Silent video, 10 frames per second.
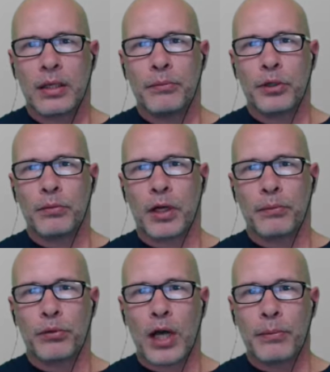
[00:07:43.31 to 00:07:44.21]
put them on a
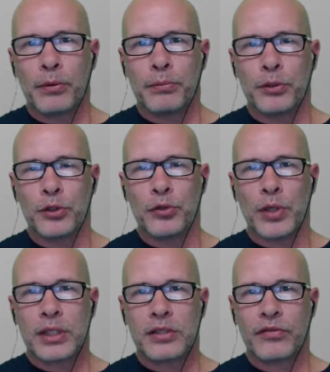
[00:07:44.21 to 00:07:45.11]
proper
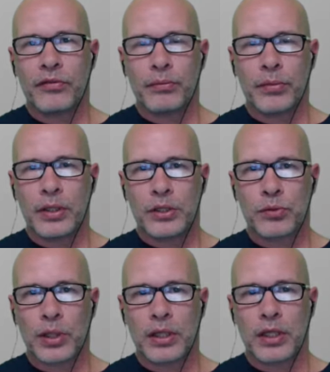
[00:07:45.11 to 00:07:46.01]
progressive
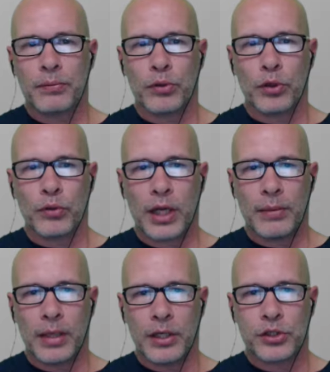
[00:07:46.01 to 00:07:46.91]
strengthening
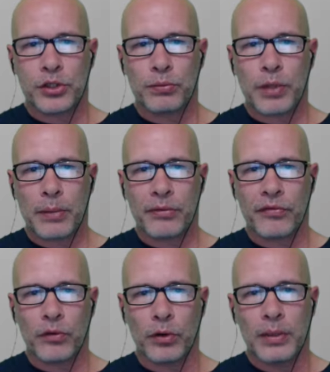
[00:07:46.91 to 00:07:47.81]
program, and ensure proper
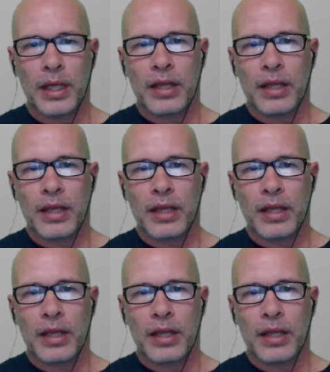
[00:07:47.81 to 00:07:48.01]
form,